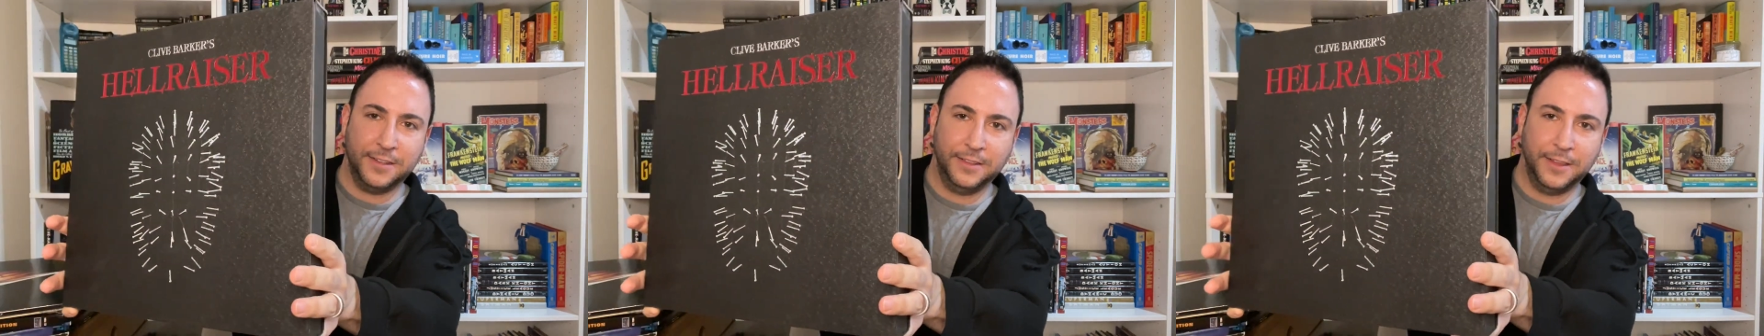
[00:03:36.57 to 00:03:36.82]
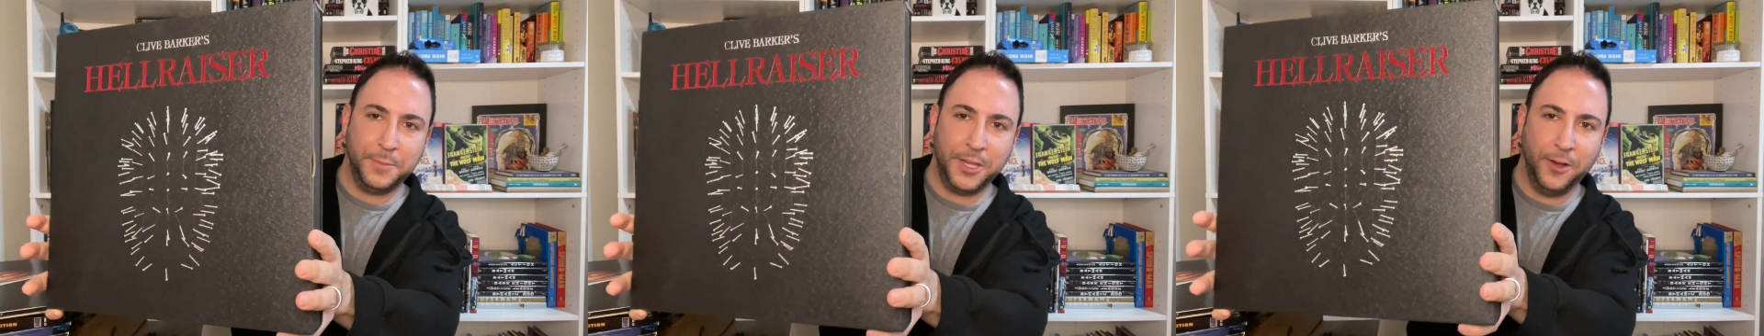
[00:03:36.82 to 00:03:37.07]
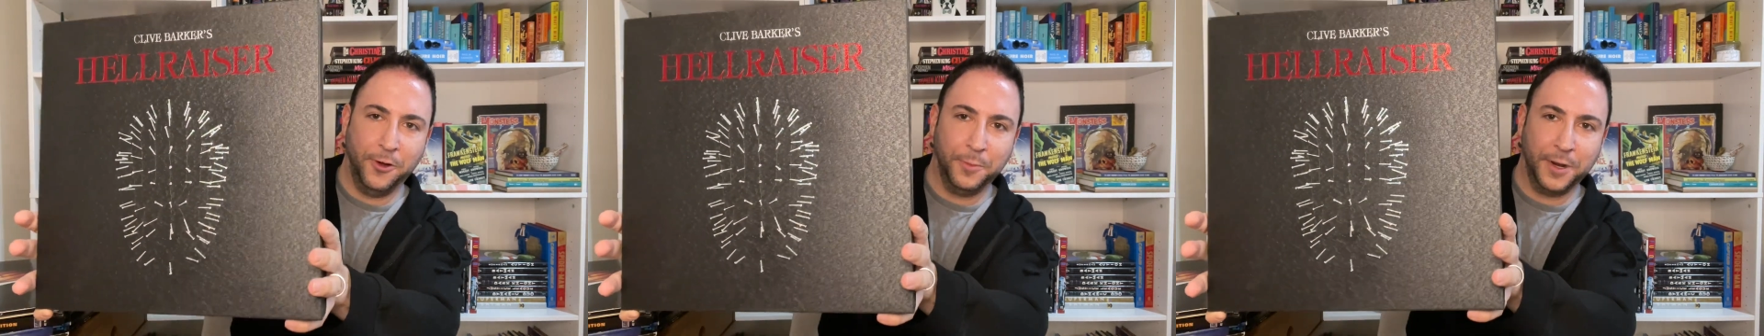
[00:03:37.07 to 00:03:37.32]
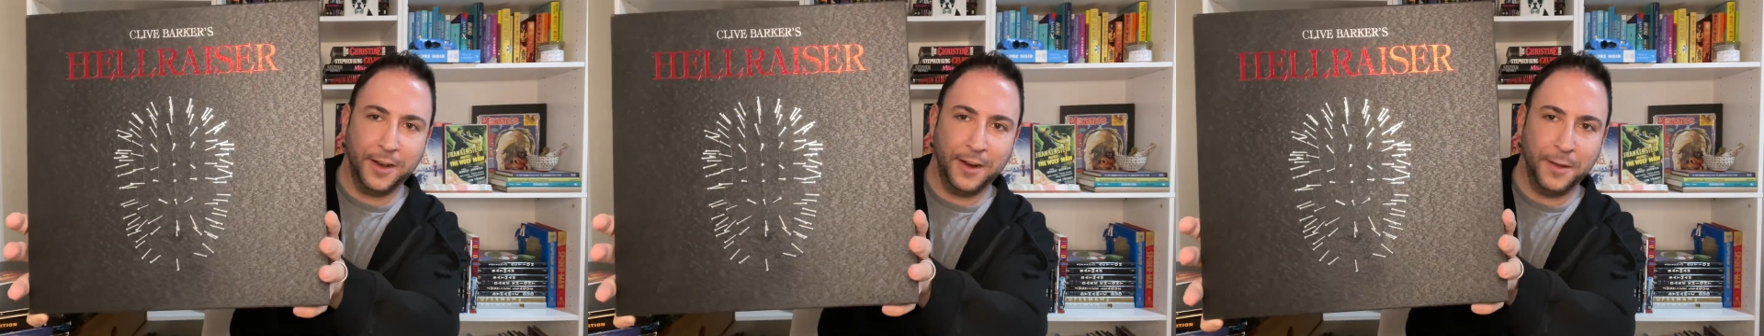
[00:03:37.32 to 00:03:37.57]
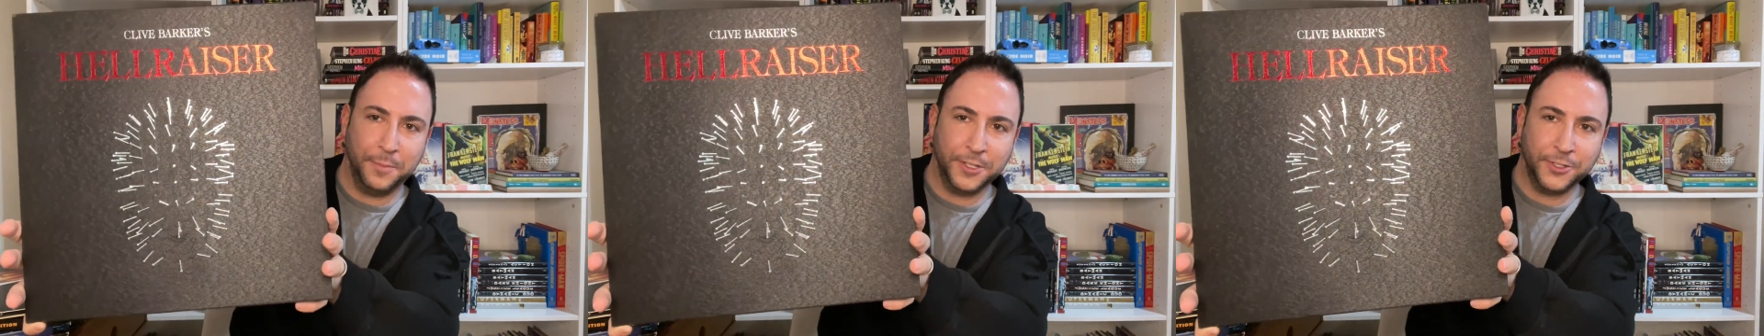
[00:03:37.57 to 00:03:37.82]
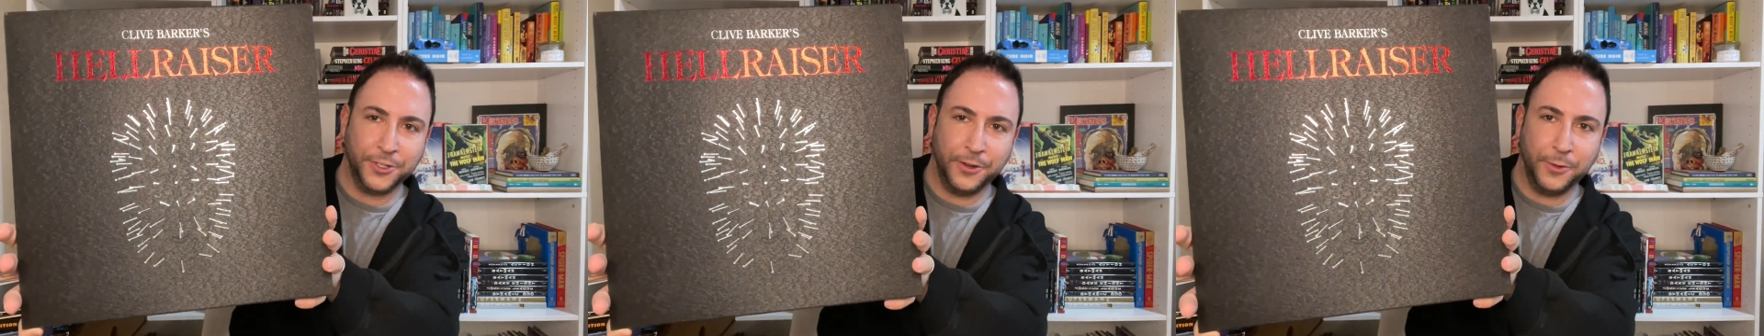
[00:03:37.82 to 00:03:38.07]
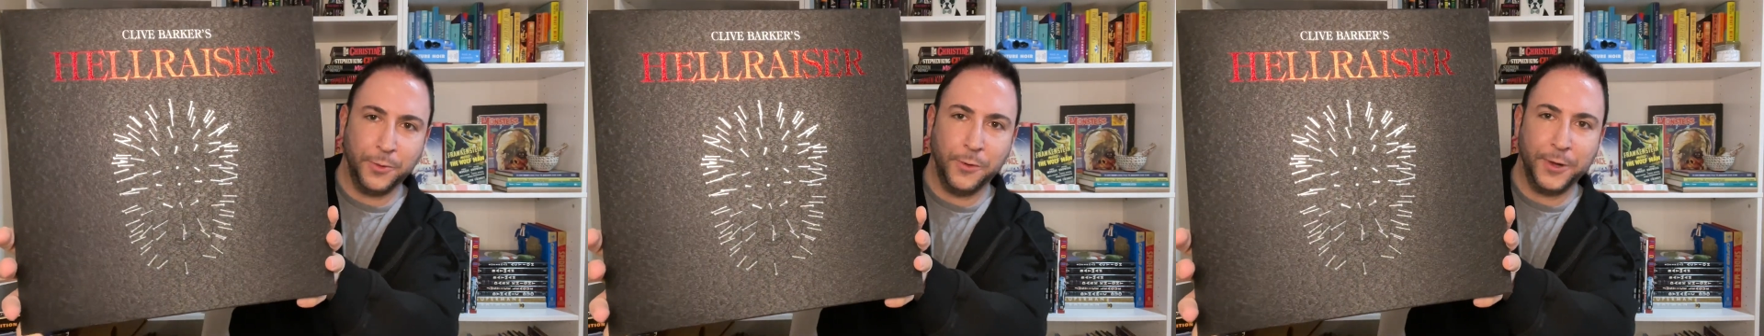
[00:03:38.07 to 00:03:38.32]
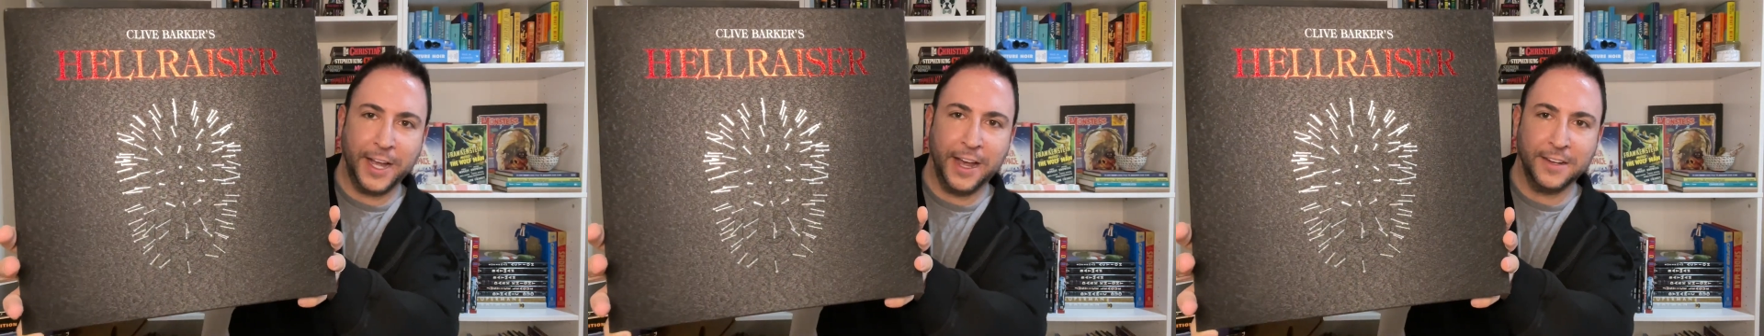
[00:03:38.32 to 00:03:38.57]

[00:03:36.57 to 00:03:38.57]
Let me open it up and show you what we got